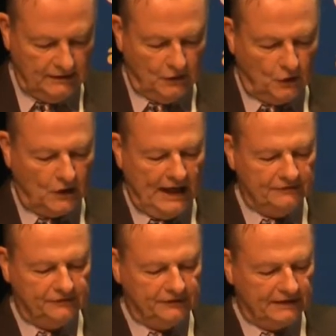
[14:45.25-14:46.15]
or has
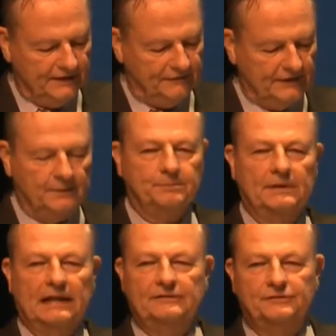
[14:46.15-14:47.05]
a significant
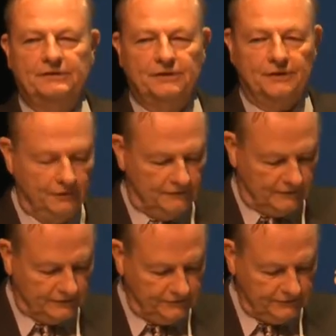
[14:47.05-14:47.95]
place in the
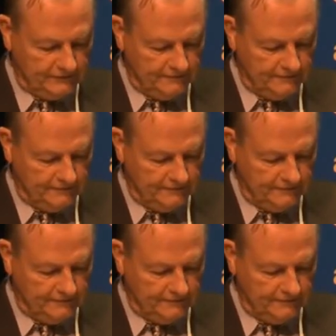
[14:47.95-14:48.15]
universe,